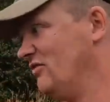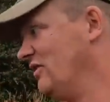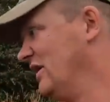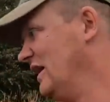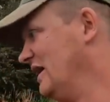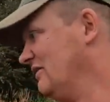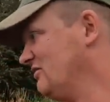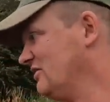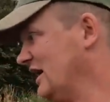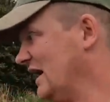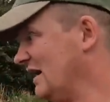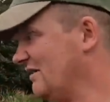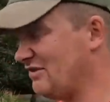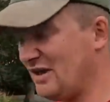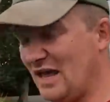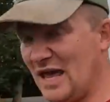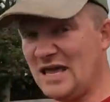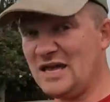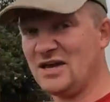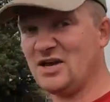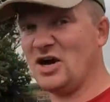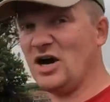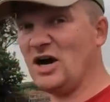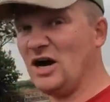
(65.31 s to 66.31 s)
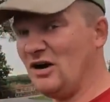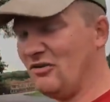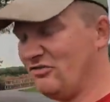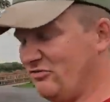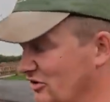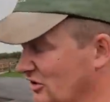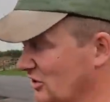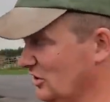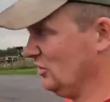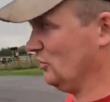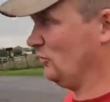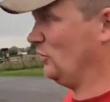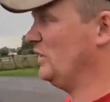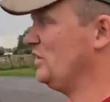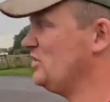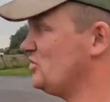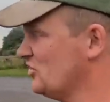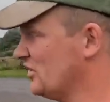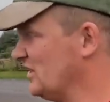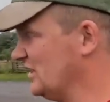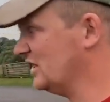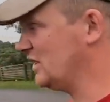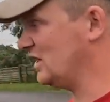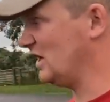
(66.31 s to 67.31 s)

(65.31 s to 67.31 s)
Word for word: They have to have a calf. We try and